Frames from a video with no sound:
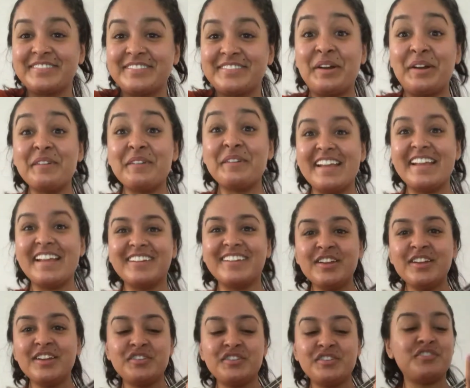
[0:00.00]
All right,
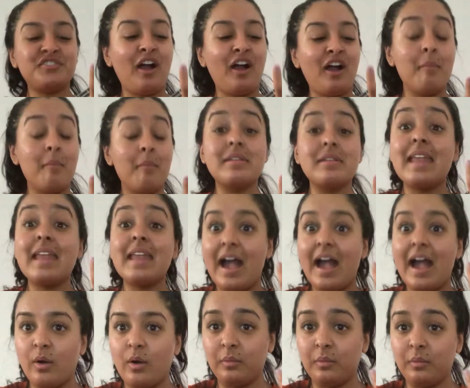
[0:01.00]
good job.
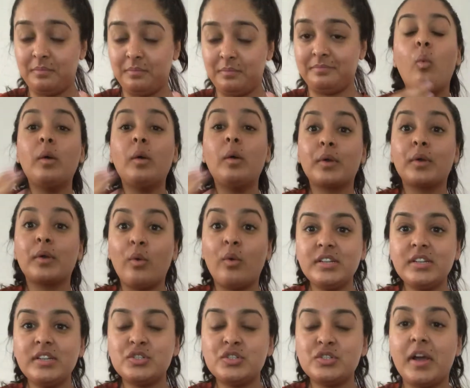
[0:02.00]
Now, what we're
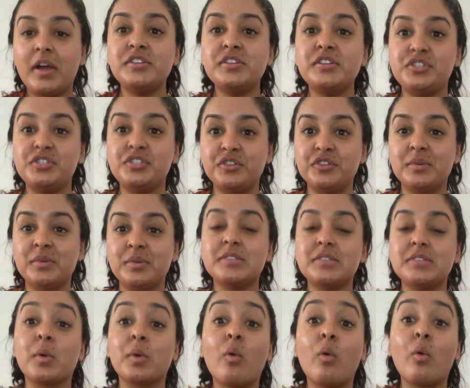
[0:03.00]
going to try to do
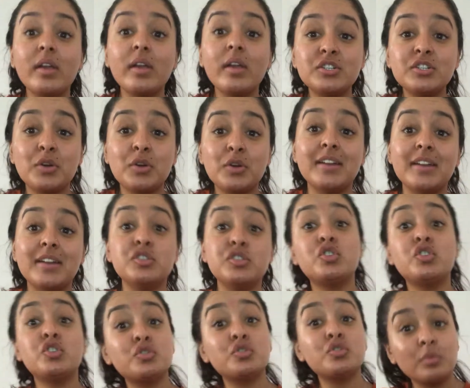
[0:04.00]
is we're going to try to
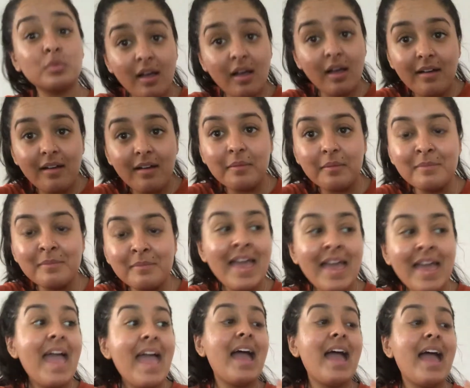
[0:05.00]
strum
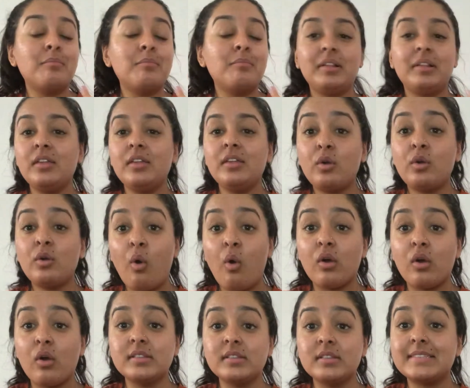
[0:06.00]
and play the
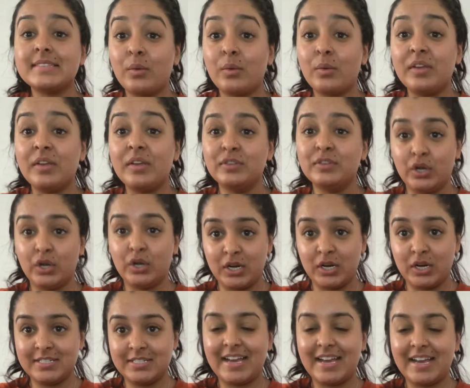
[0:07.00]
chords that we've
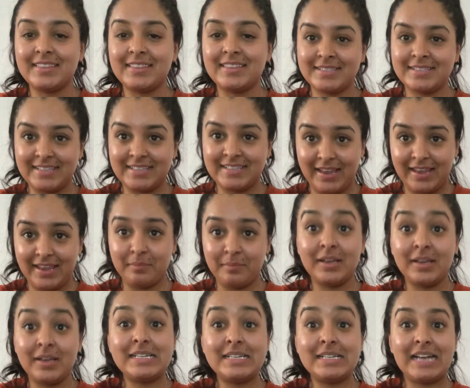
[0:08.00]
learned at the same
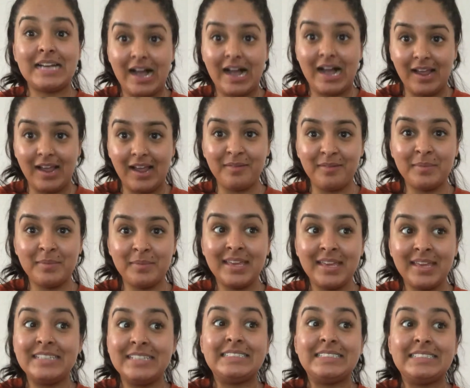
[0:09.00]
time.
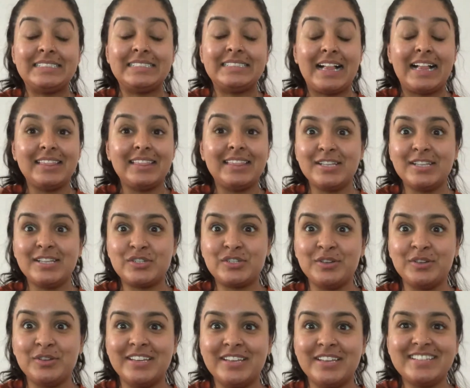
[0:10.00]
Let's do
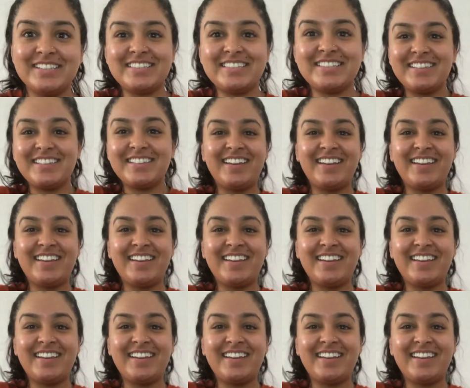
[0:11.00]
this.